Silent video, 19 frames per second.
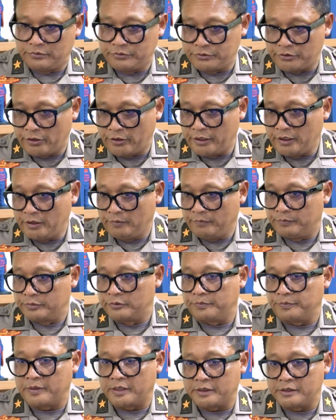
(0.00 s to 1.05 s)
join,
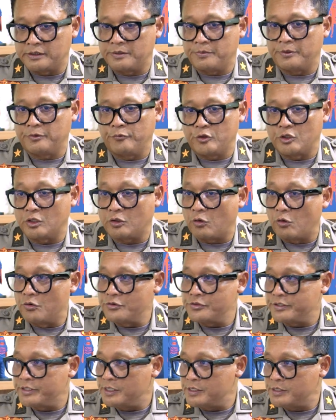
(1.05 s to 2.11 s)
to participate with the
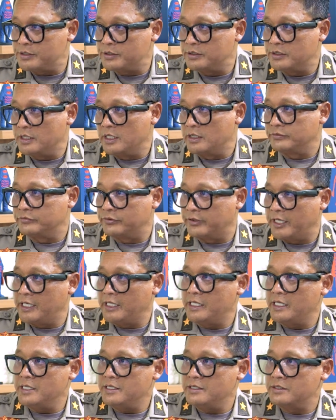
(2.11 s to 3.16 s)
courses,
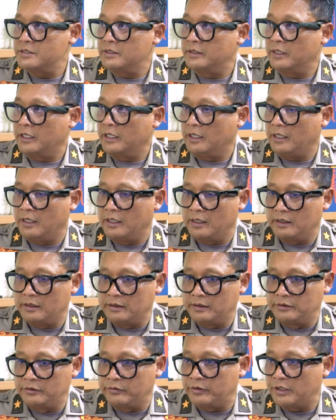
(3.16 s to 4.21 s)
trainings,
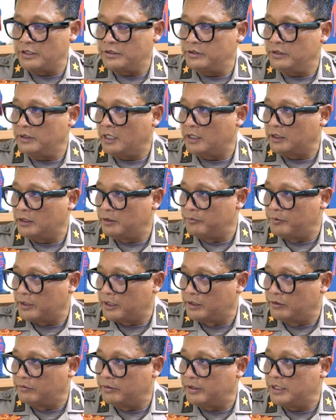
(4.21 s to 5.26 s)
education, academic
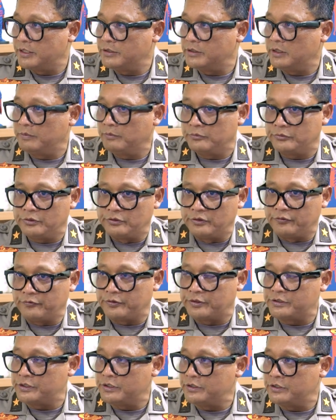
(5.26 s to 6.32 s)
education,
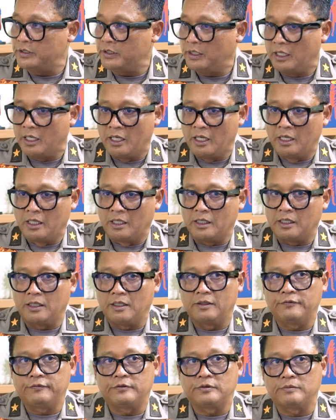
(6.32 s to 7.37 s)
university,
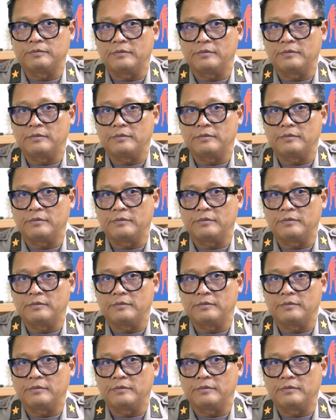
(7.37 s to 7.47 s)
for